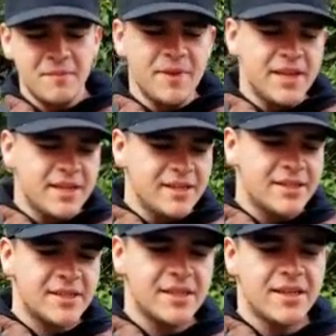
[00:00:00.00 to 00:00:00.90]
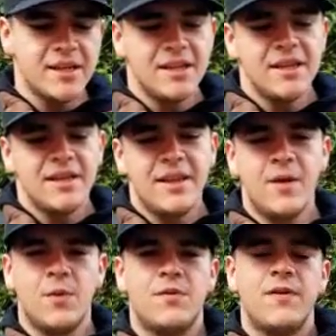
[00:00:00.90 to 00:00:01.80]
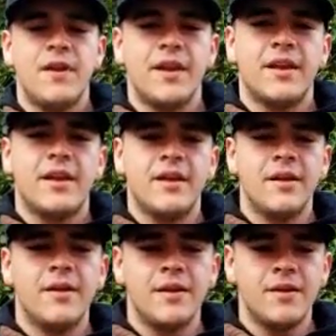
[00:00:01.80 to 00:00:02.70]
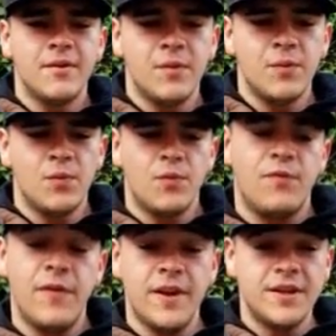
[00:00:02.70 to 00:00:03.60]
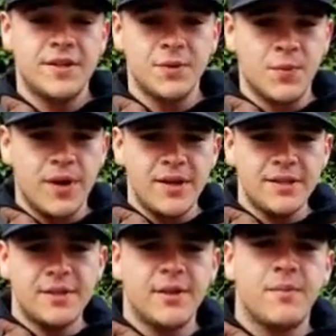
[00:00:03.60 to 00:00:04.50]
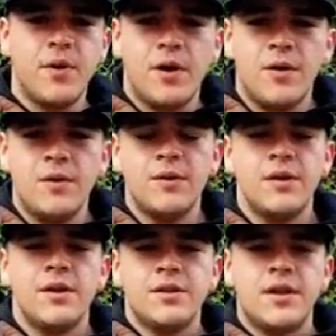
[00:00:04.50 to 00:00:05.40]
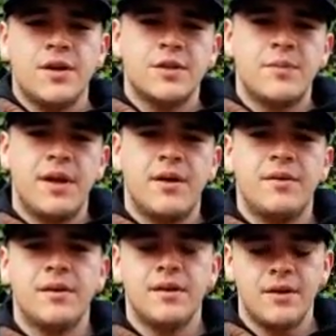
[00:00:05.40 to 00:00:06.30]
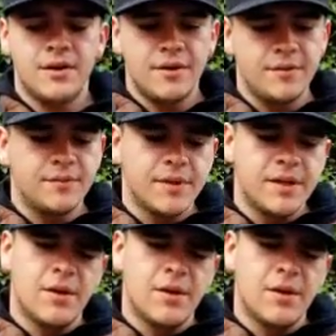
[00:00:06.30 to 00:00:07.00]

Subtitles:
means that we're finally going to finish the race that Paul talks about in